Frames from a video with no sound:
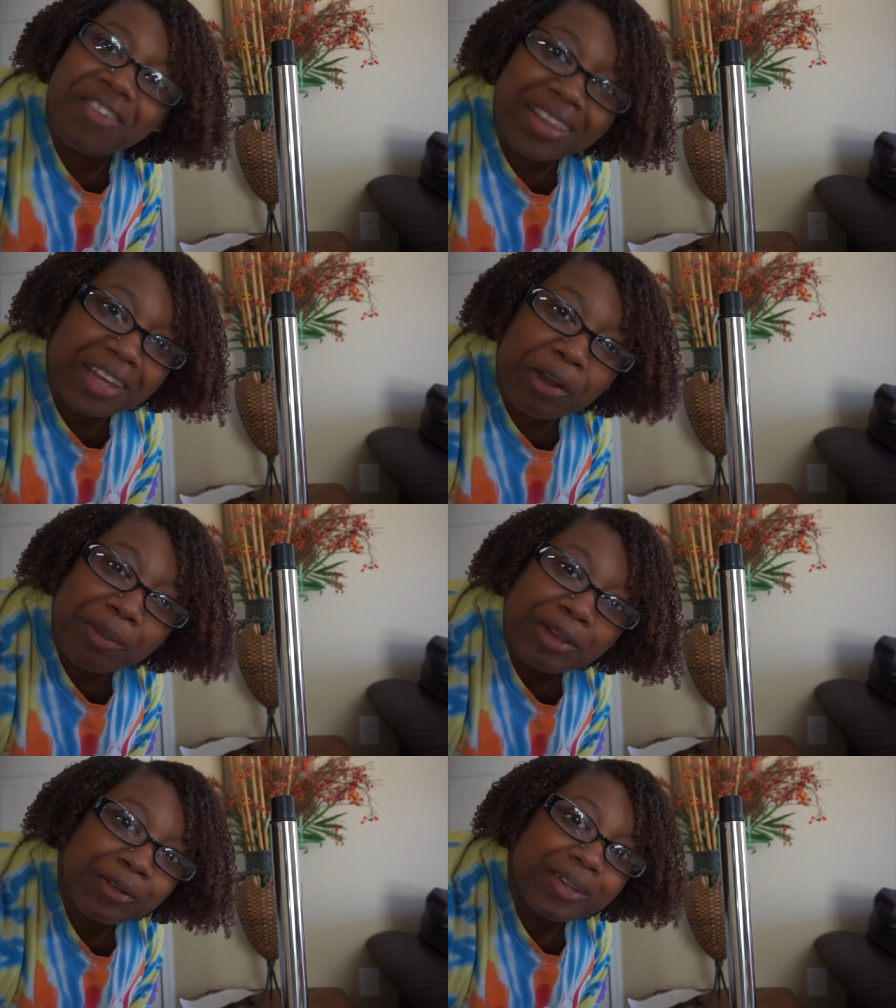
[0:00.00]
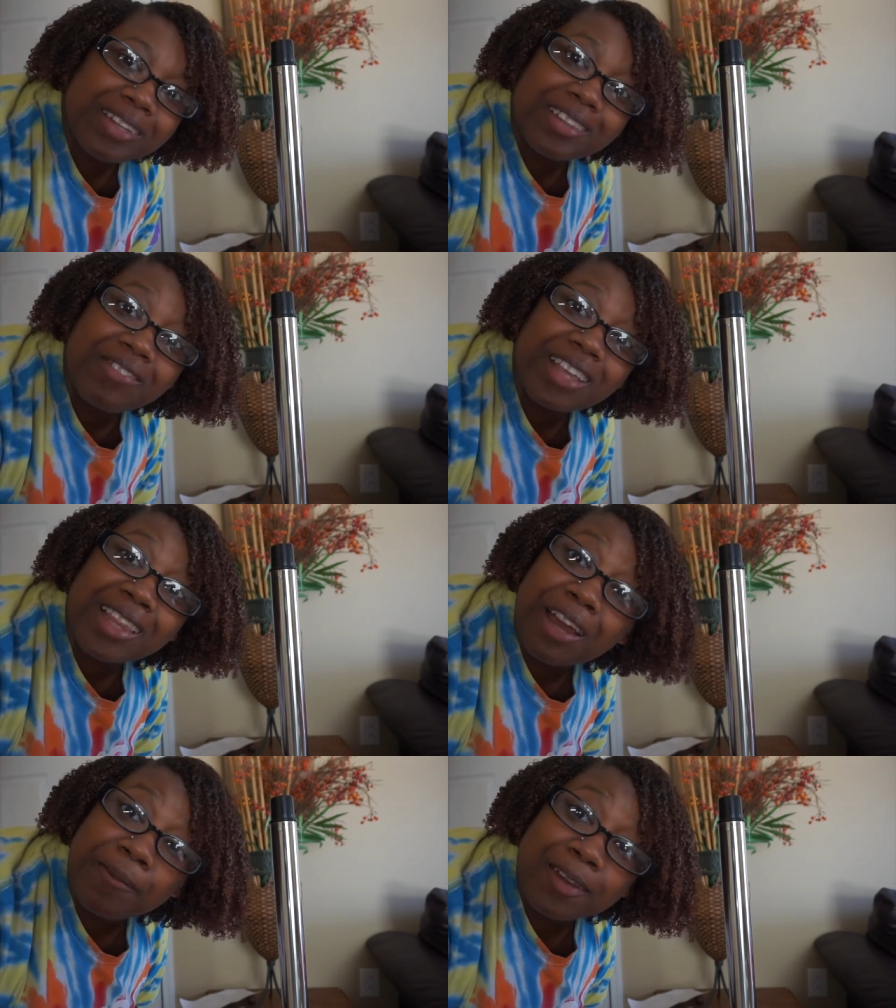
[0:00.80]
fact that I've been doing the fact
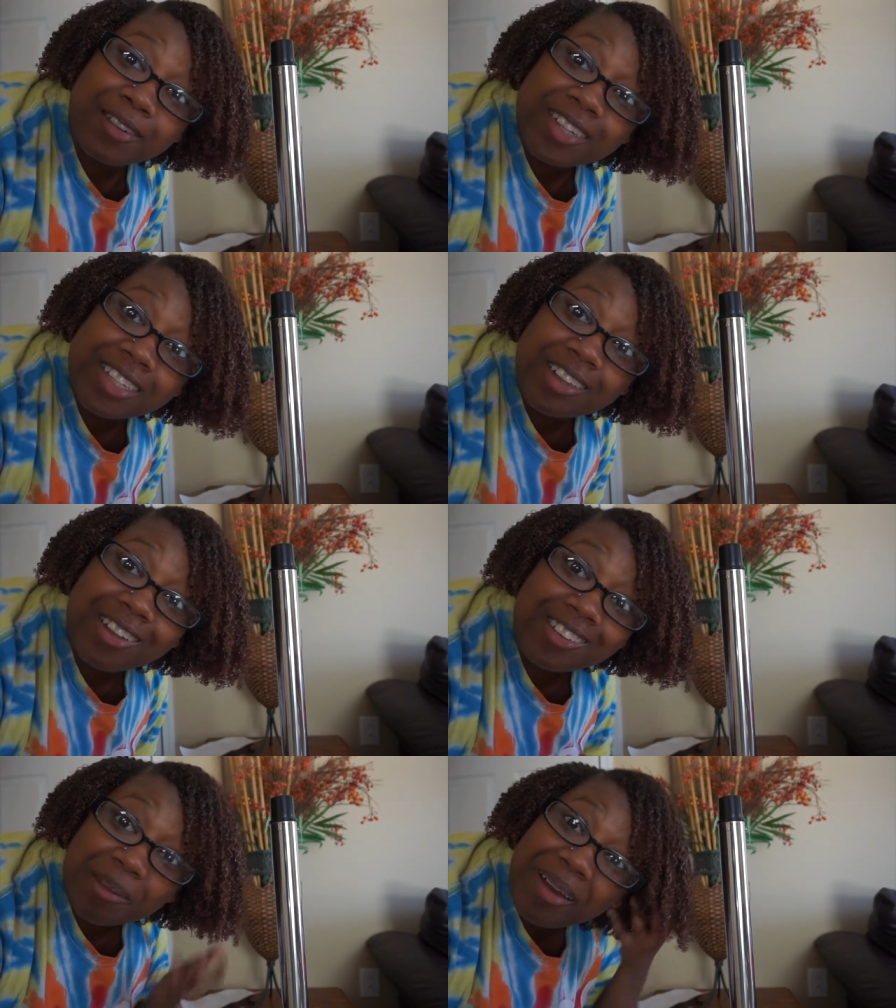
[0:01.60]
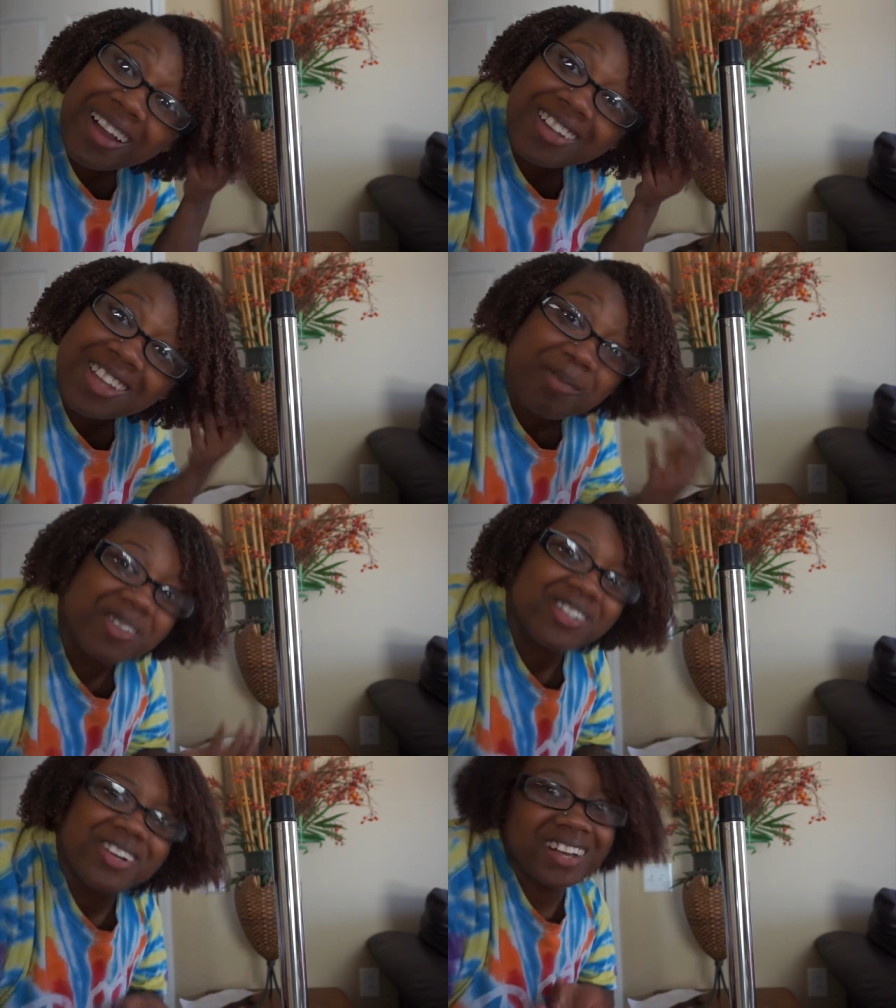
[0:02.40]
that I've been doing this so long that my hair is
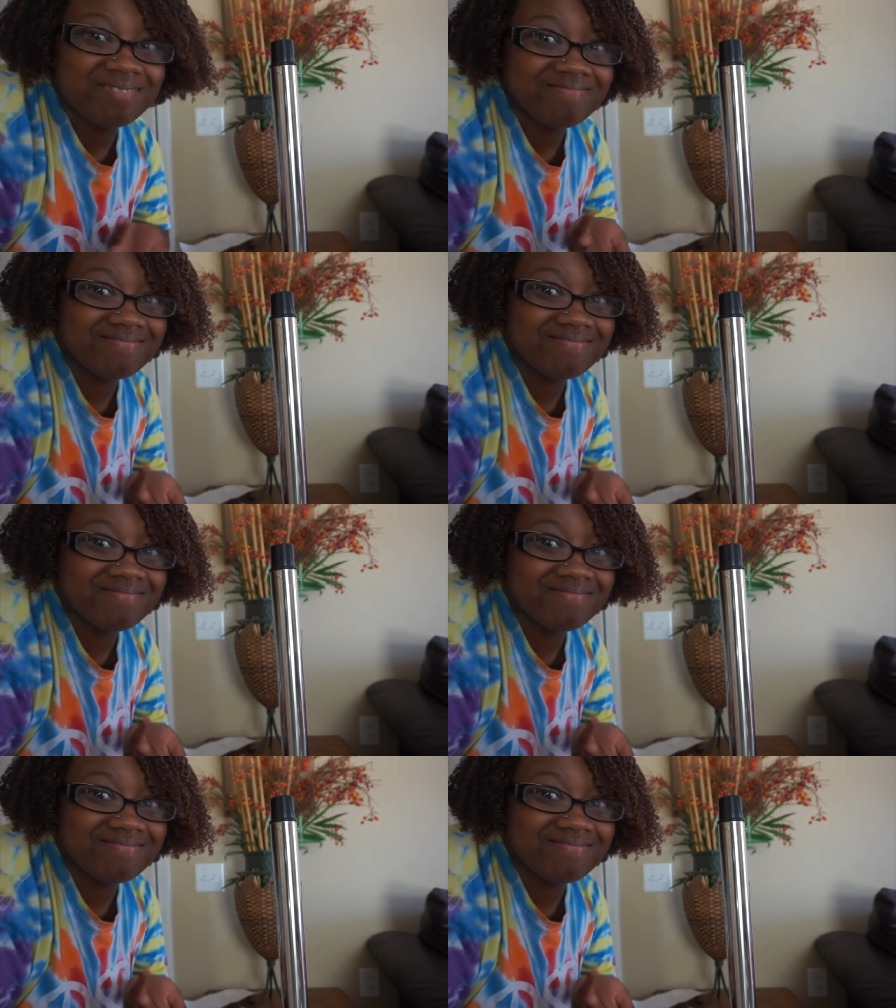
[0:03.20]
almost dry.